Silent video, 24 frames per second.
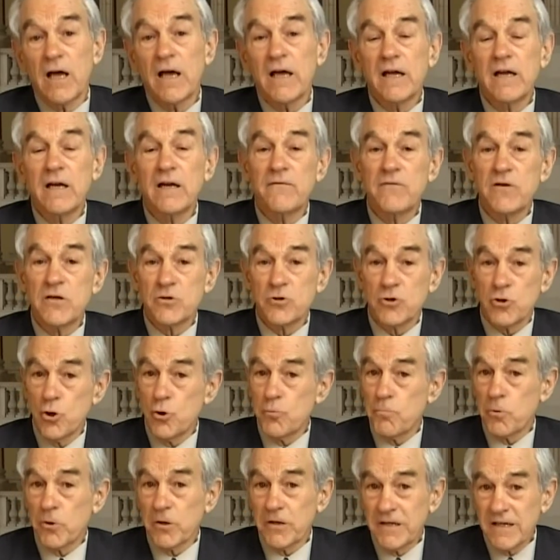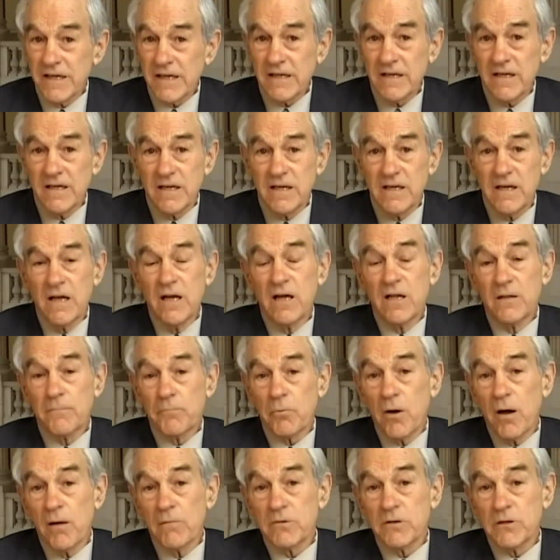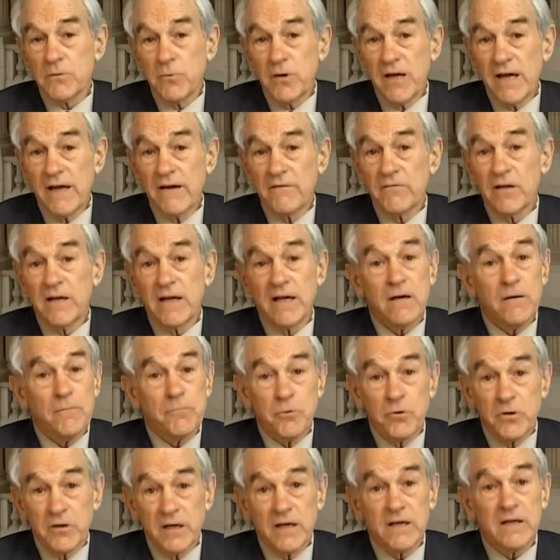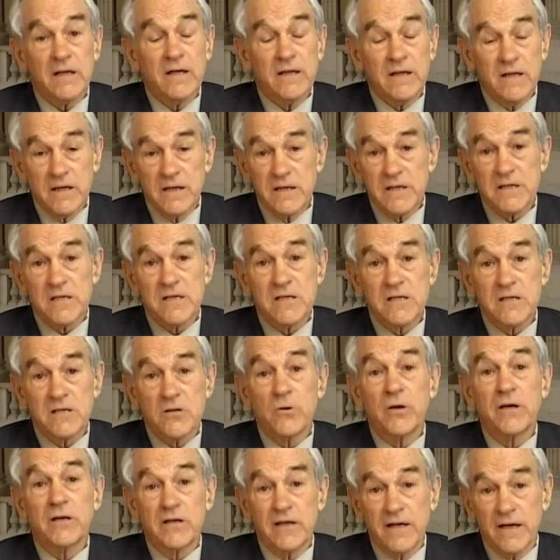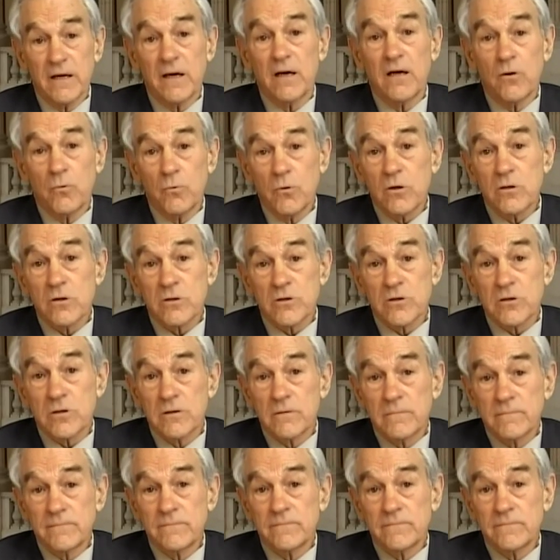individuals who predicted the problems that we have today are predicting that this is going to get a lot worse.